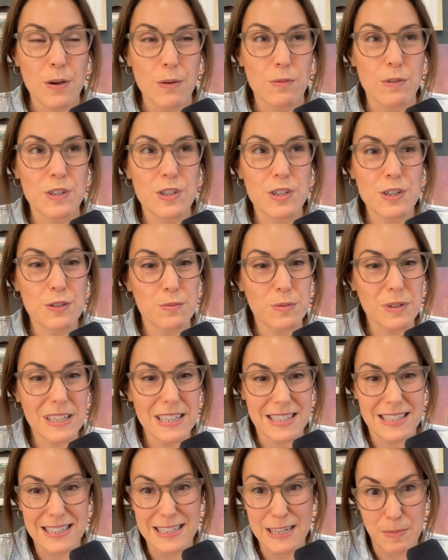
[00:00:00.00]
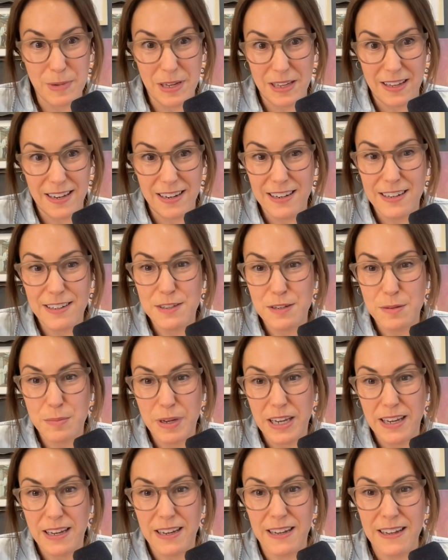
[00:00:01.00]
was just really stimulating to
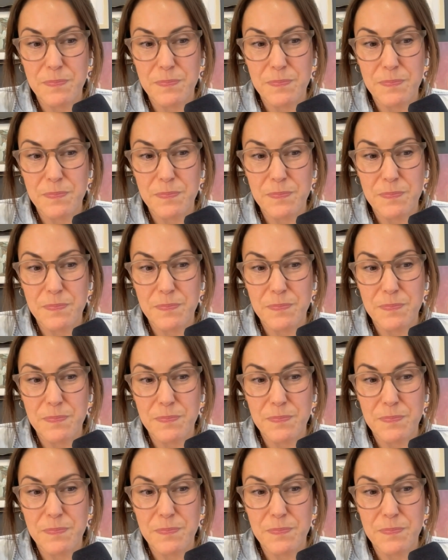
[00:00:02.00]
me.